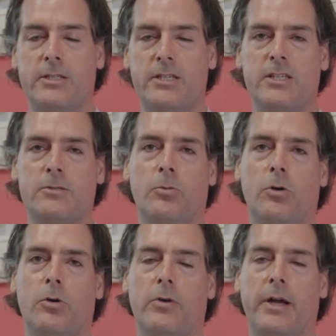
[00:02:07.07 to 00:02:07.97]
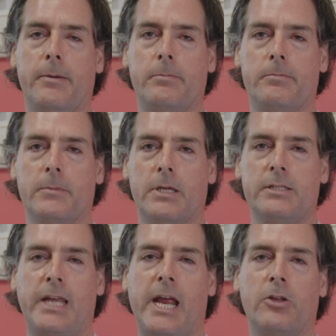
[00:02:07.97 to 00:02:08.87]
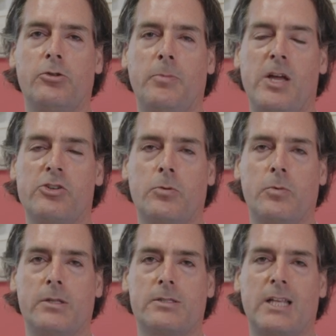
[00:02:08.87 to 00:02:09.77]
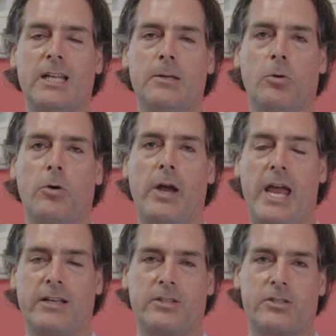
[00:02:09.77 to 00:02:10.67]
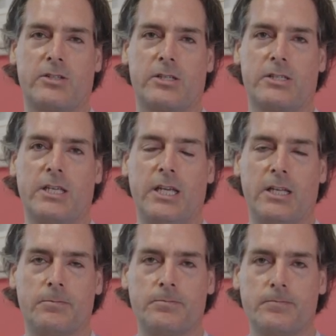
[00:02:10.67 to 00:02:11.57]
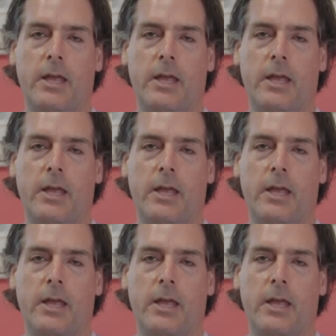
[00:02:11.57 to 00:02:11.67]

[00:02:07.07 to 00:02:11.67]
This is more um, to patients with slightly more excess skin.